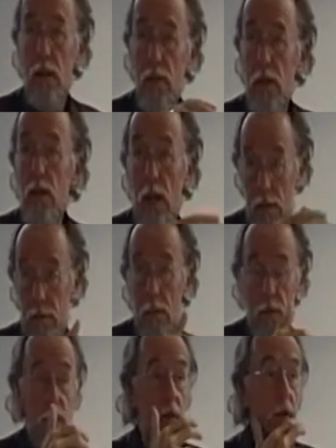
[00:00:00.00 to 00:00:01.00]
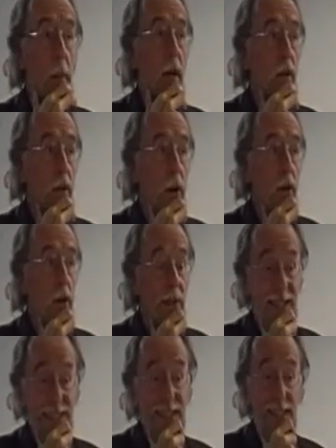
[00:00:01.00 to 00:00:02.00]
They still have some sort of
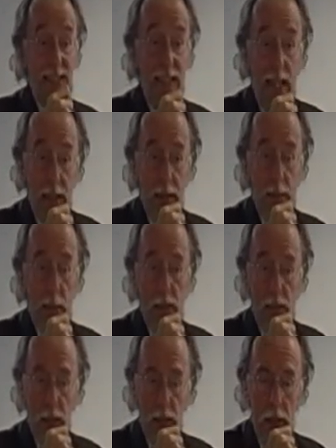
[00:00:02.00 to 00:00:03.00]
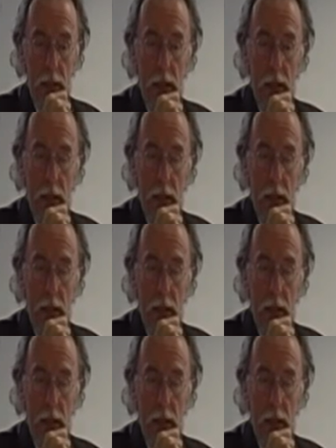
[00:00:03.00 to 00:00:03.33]
meritocracy to this day in Beijing.